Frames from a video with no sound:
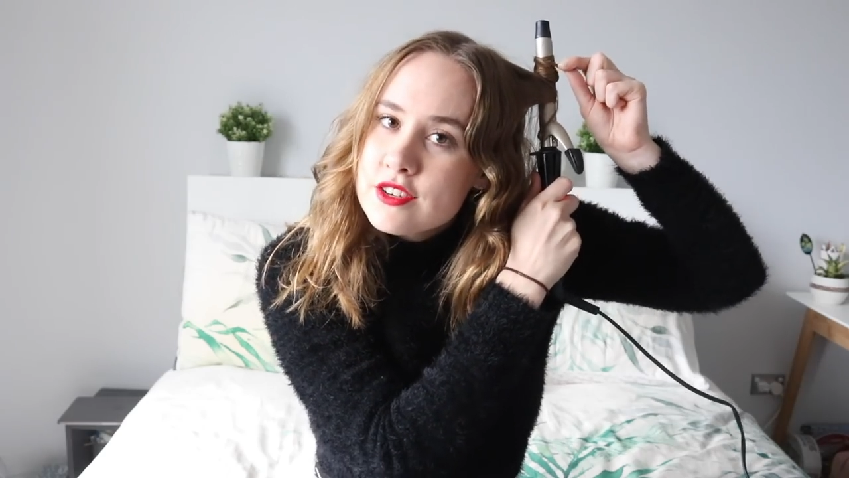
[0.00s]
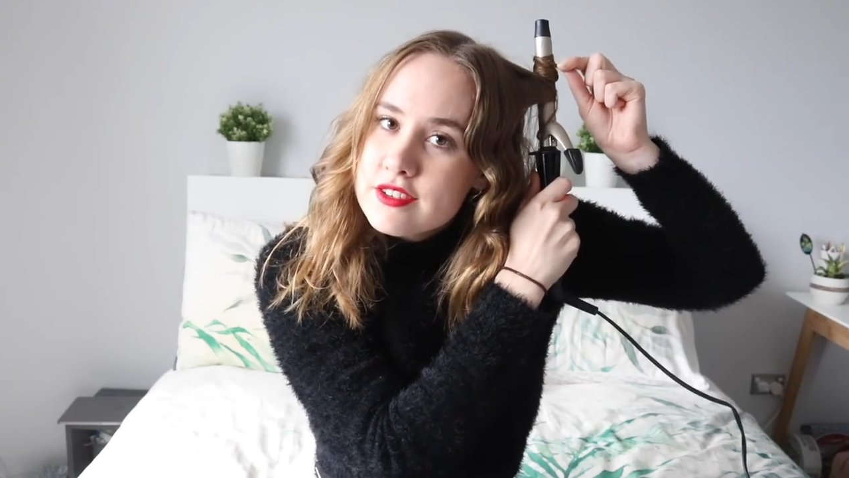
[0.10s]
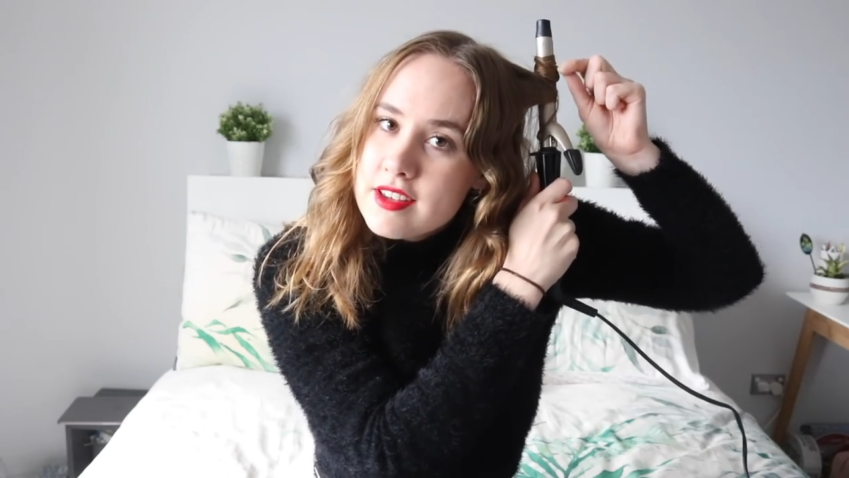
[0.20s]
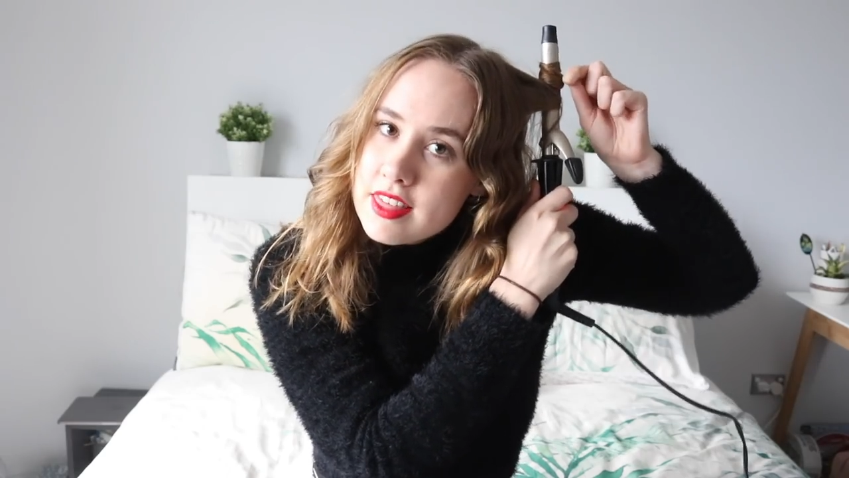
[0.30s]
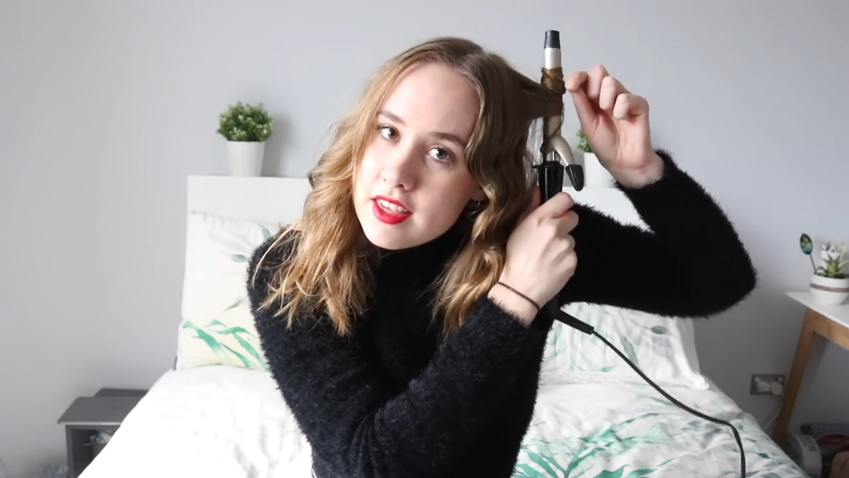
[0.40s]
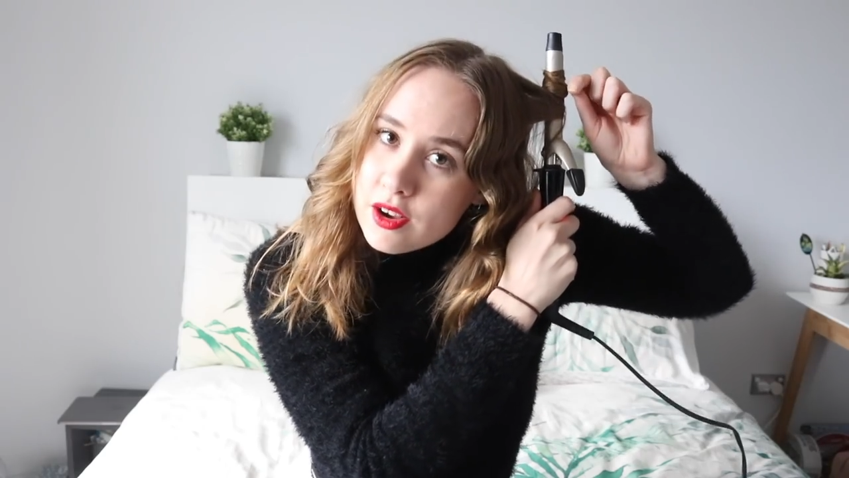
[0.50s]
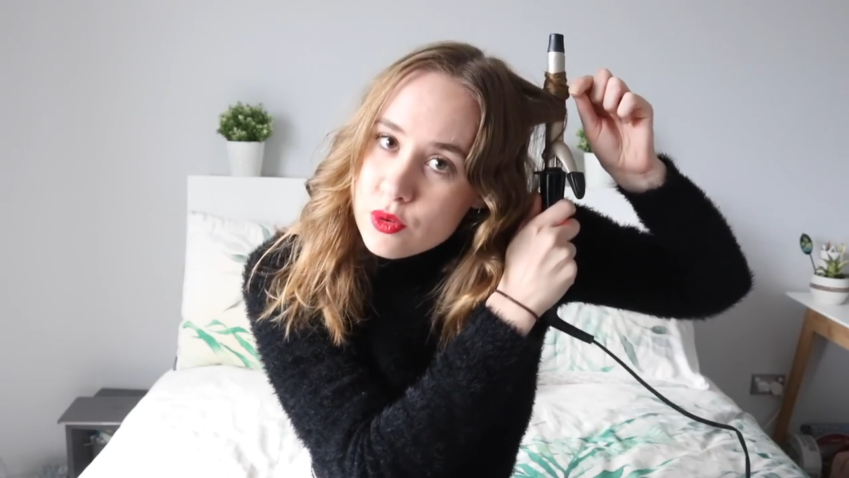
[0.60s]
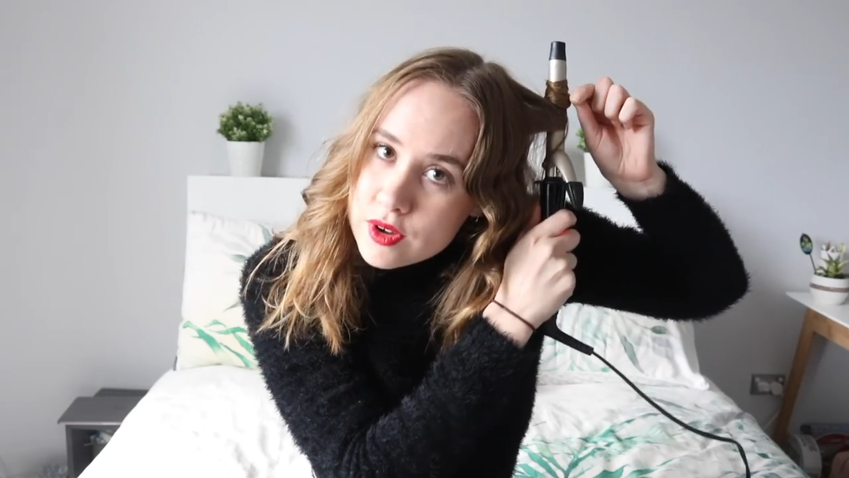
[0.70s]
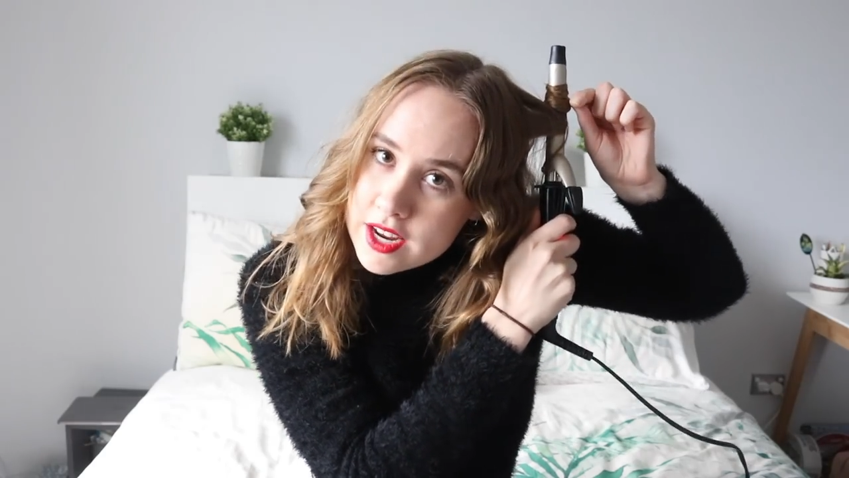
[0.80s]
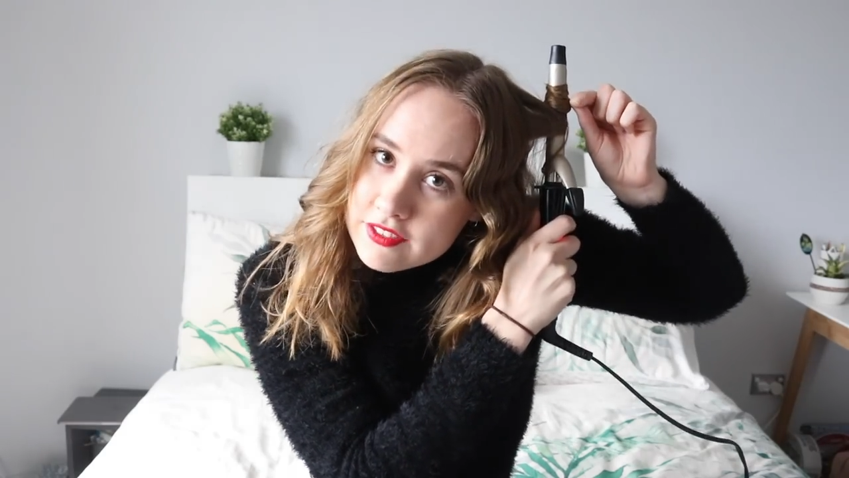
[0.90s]
do you think
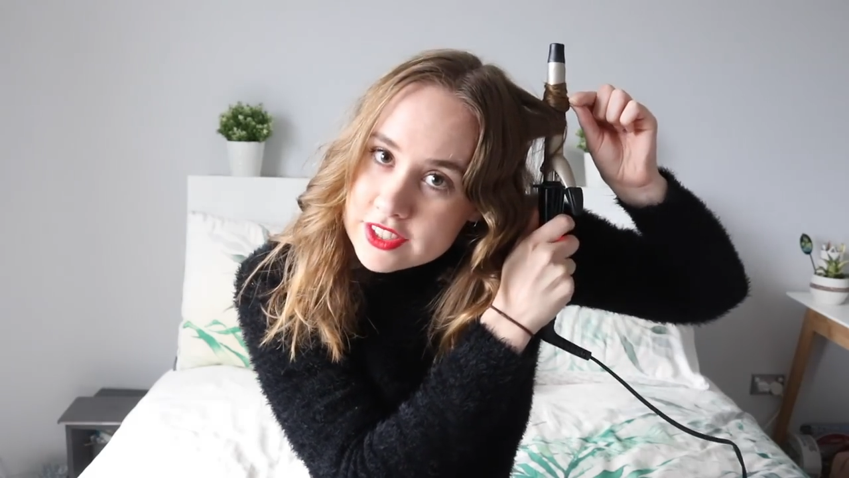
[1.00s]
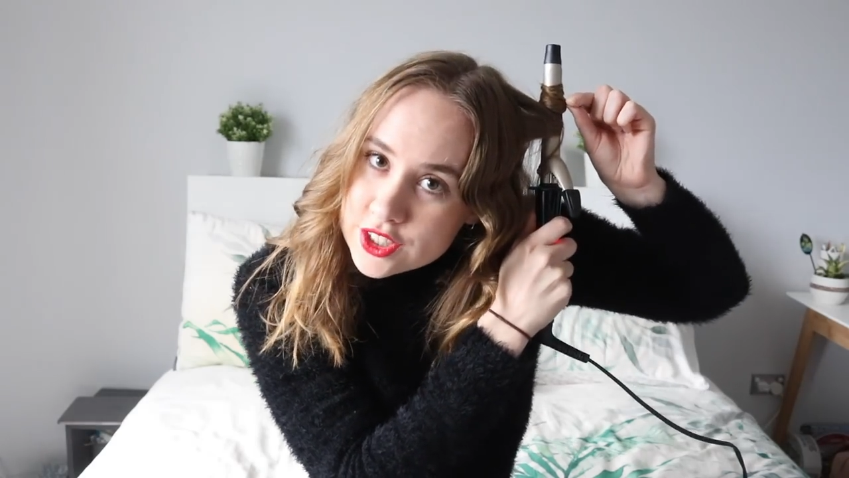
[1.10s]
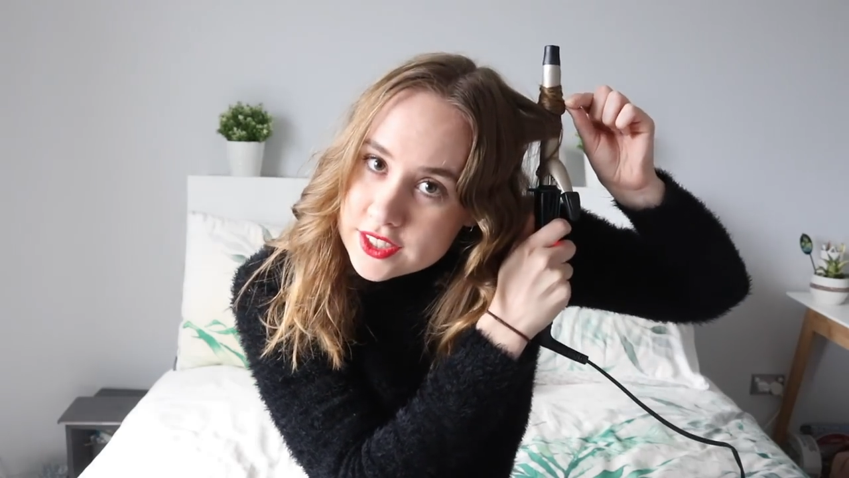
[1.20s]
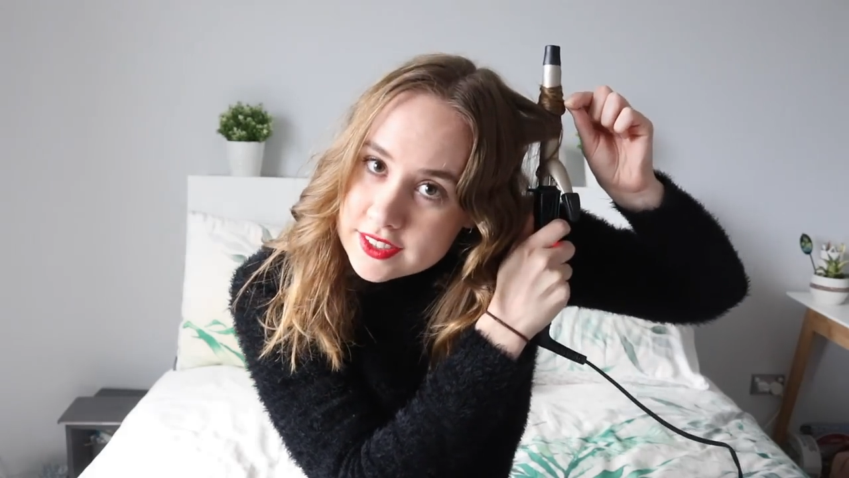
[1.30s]
whenever she